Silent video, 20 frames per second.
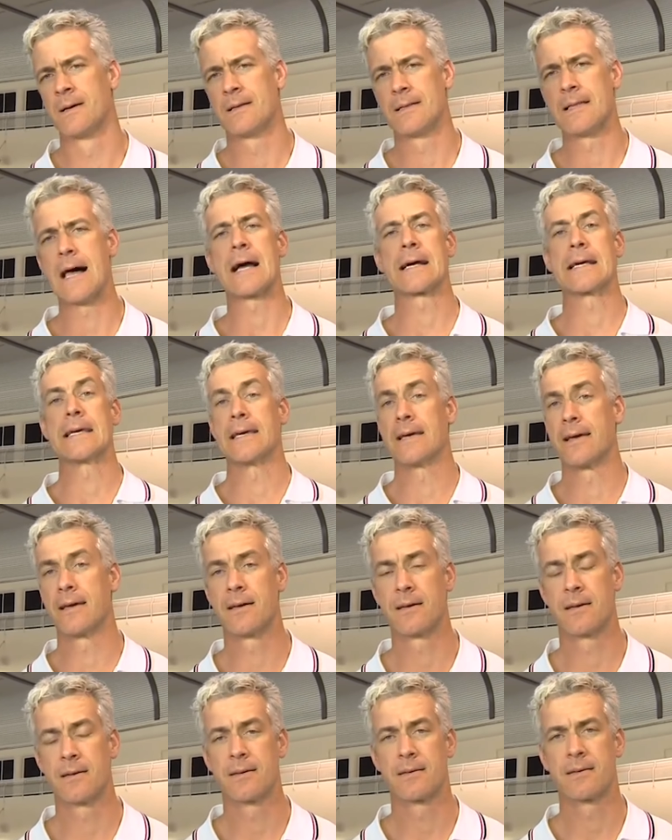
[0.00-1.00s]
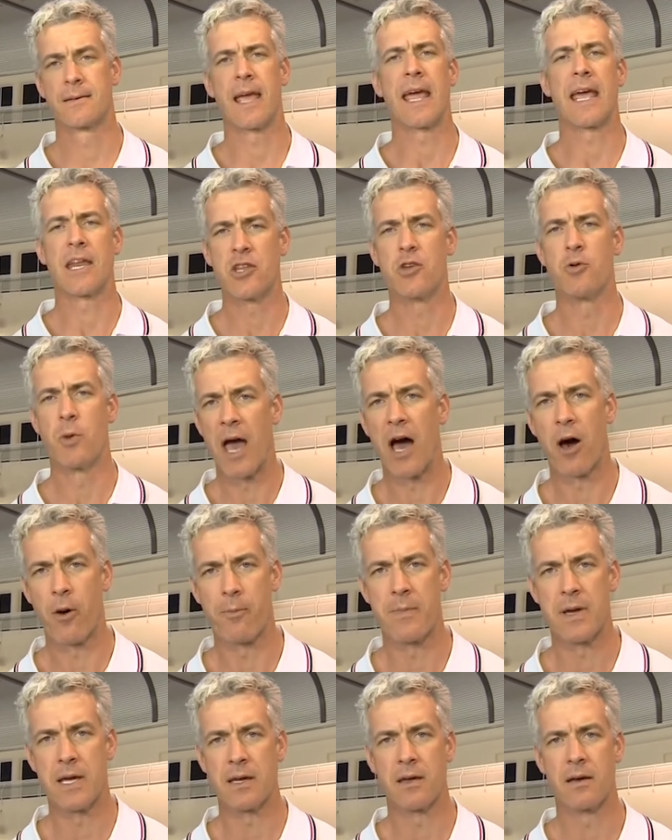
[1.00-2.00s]
Lachy, can you help
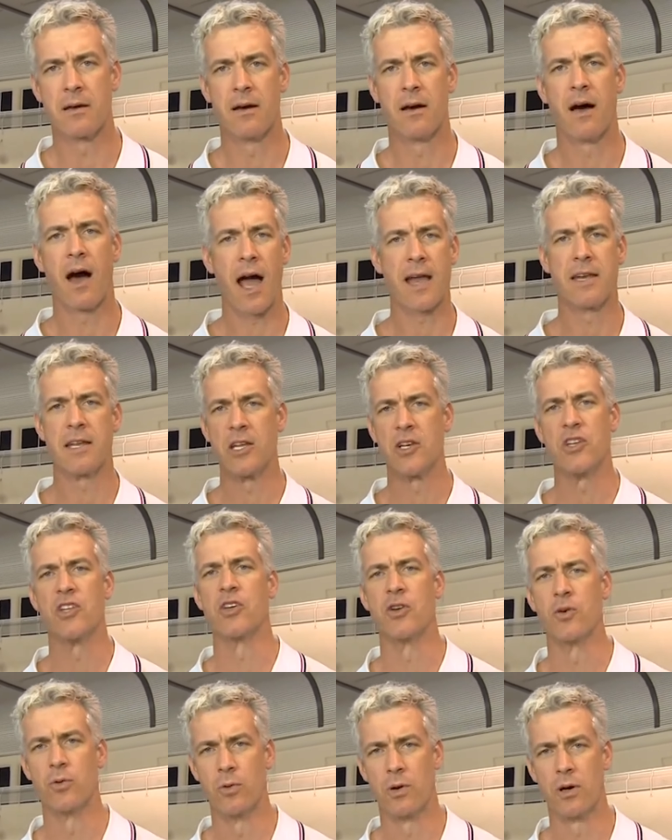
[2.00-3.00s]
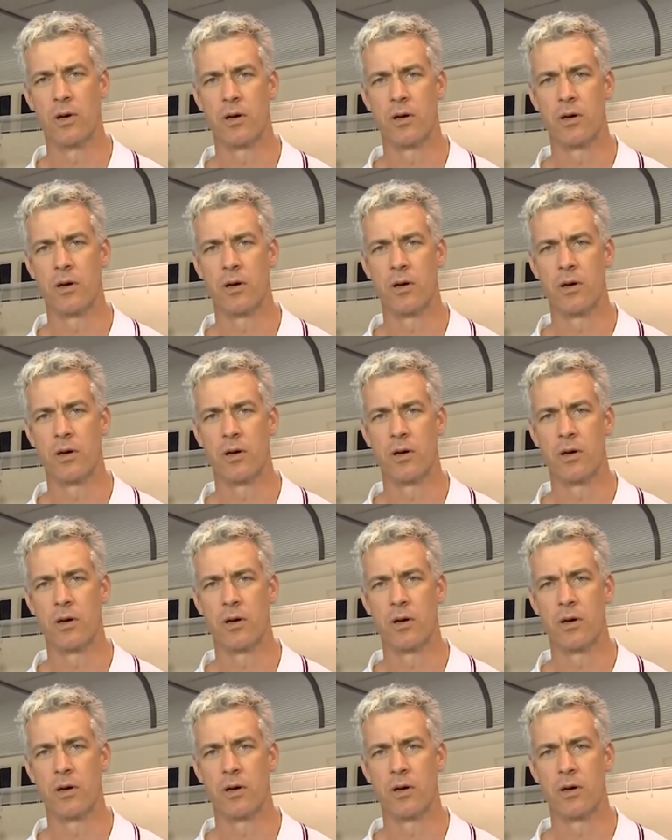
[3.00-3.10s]
me? I need you.